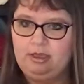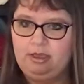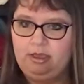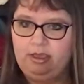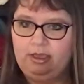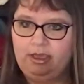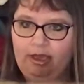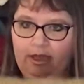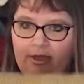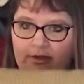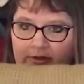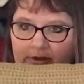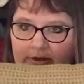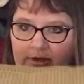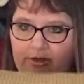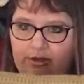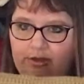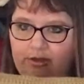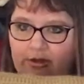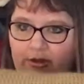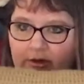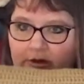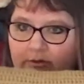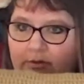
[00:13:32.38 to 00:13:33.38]
Yeah,
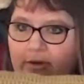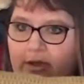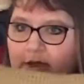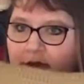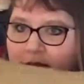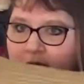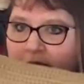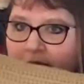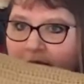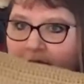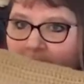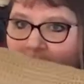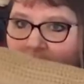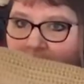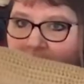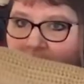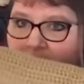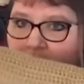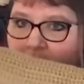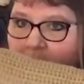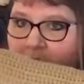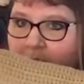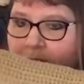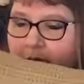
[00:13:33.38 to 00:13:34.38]
just go to my Etsy shop if
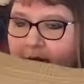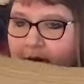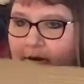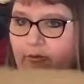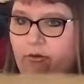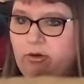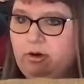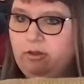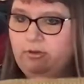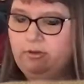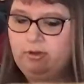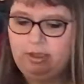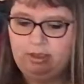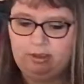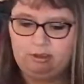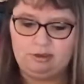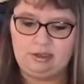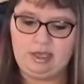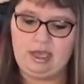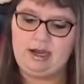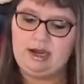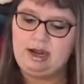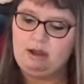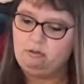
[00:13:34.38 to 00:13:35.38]
you want to buy one of these,
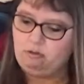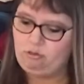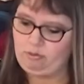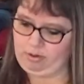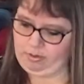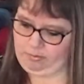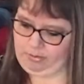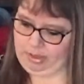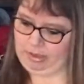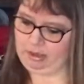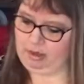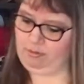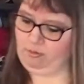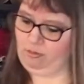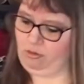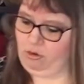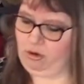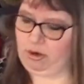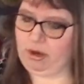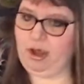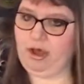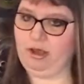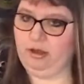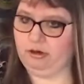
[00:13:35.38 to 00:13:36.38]
and I will be making more
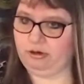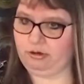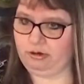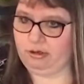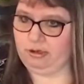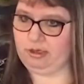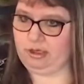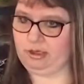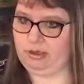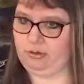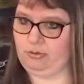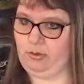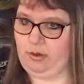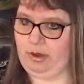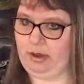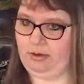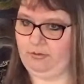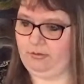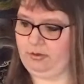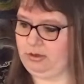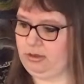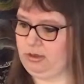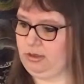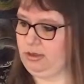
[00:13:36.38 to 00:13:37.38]
colors as well.
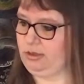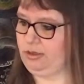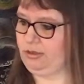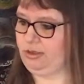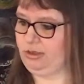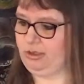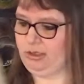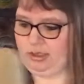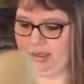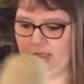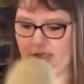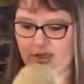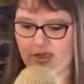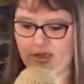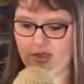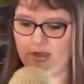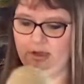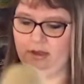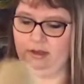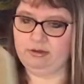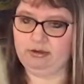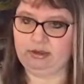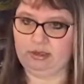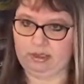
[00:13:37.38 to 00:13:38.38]
This is just
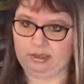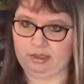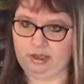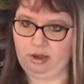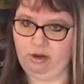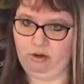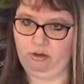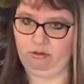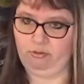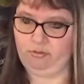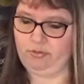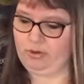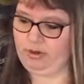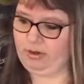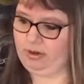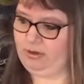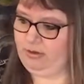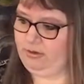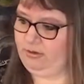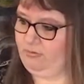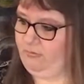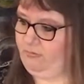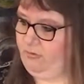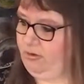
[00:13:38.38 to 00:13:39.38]
the taupe,
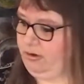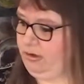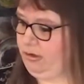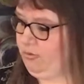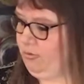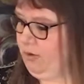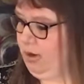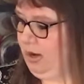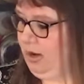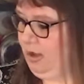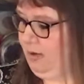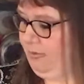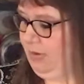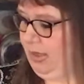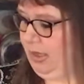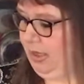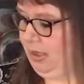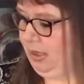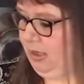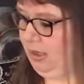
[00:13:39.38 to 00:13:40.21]
the first one I make.